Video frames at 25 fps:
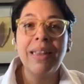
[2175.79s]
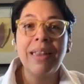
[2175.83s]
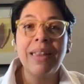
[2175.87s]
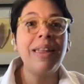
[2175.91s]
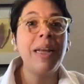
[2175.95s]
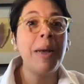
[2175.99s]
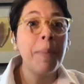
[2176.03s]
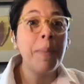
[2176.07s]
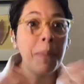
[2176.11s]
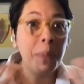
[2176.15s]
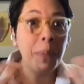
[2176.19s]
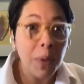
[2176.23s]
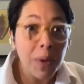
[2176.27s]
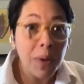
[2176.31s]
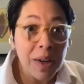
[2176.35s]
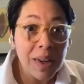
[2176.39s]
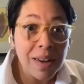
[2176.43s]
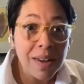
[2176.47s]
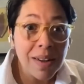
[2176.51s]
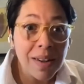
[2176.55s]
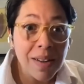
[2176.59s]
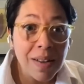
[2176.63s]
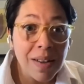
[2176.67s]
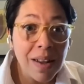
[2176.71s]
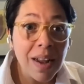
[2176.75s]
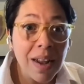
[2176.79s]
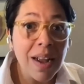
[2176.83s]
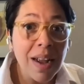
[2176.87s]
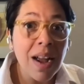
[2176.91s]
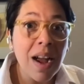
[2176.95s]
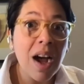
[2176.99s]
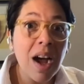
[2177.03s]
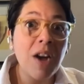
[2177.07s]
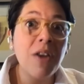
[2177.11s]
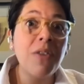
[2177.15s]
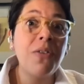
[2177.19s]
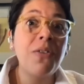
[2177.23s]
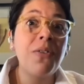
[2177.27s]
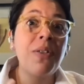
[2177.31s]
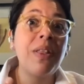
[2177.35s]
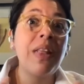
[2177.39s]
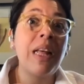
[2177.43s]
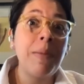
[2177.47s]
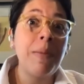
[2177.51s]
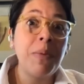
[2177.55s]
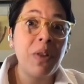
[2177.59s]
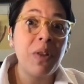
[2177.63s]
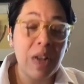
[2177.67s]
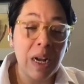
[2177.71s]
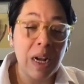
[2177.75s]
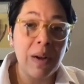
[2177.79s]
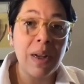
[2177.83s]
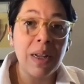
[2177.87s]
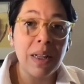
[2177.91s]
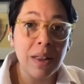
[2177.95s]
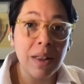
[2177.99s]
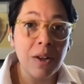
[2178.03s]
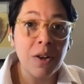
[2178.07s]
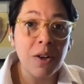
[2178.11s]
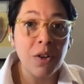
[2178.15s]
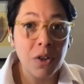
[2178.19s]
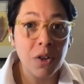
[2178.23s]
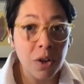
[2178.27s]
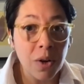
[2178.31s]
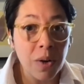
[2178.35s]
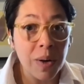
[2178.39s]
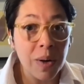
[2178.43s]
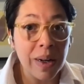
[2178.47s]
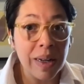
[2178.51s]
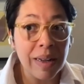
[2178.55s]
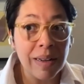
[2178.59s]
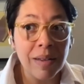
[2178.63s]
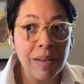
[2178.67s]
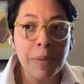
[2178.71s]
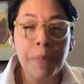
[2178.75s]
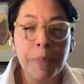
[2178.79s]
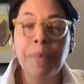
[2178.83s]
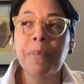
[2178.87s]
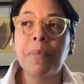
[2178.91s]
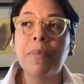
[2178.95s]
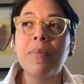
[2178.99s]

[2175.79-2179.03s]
the importance of them sharing their stories